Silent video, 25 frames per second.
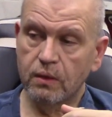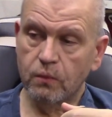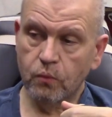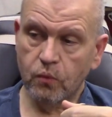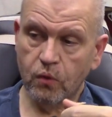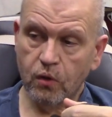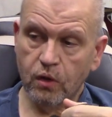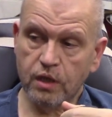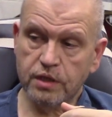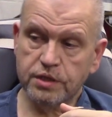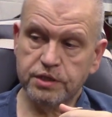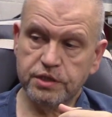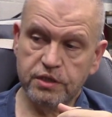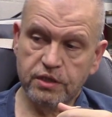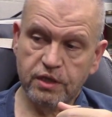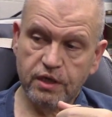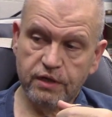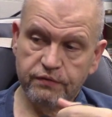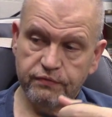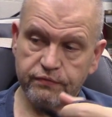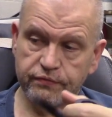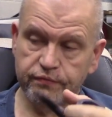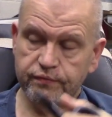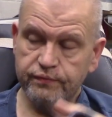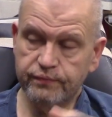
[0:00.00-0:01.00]
We'll auction
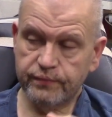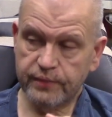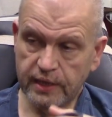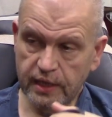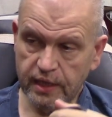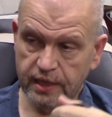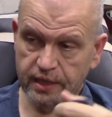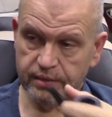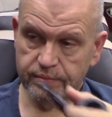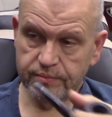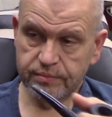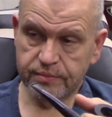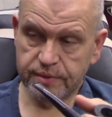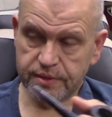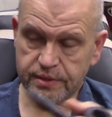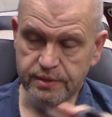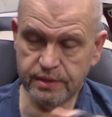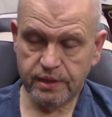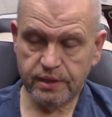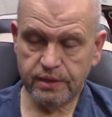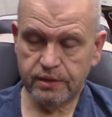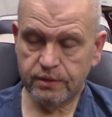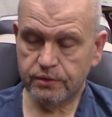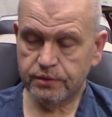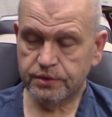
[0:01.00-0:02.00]
off the items
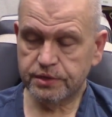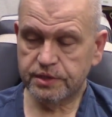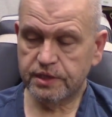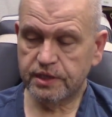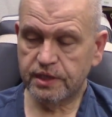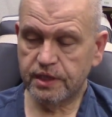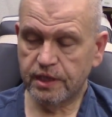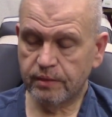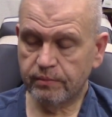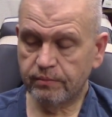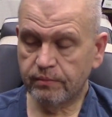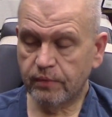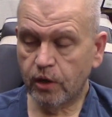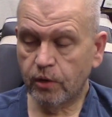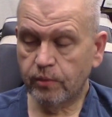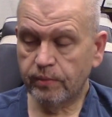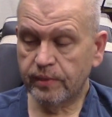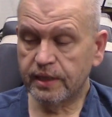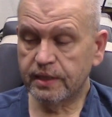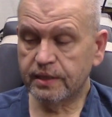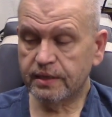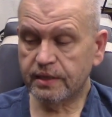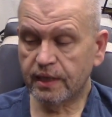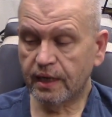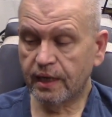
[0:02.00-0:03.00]
that you'll see in a
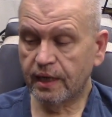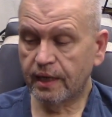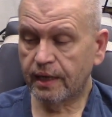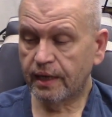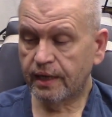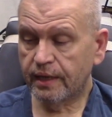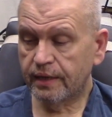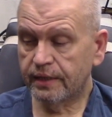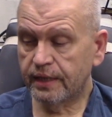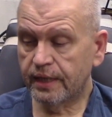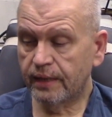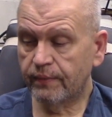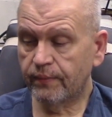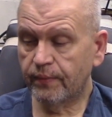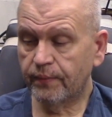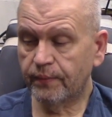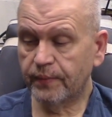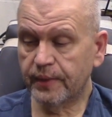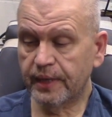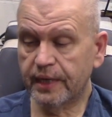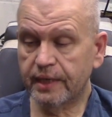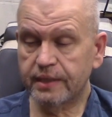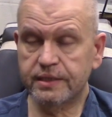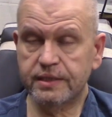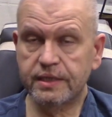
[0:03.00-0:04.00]
moment, and then when
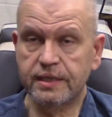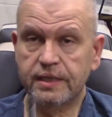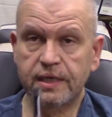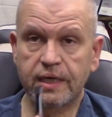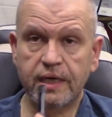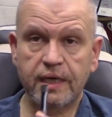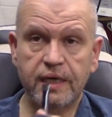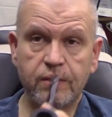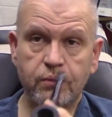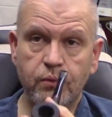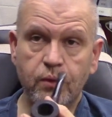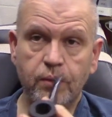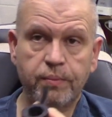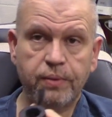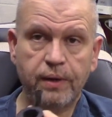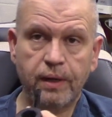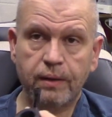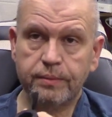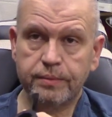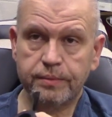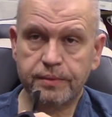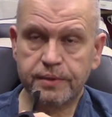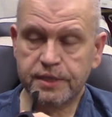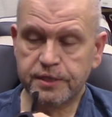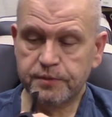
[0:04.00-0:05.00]
we get to the end, we'll
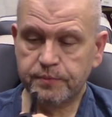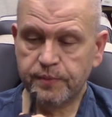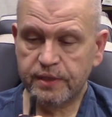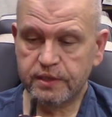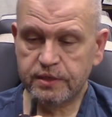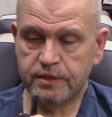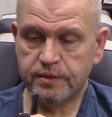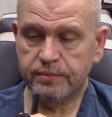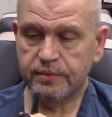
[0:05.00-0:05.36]
probably spend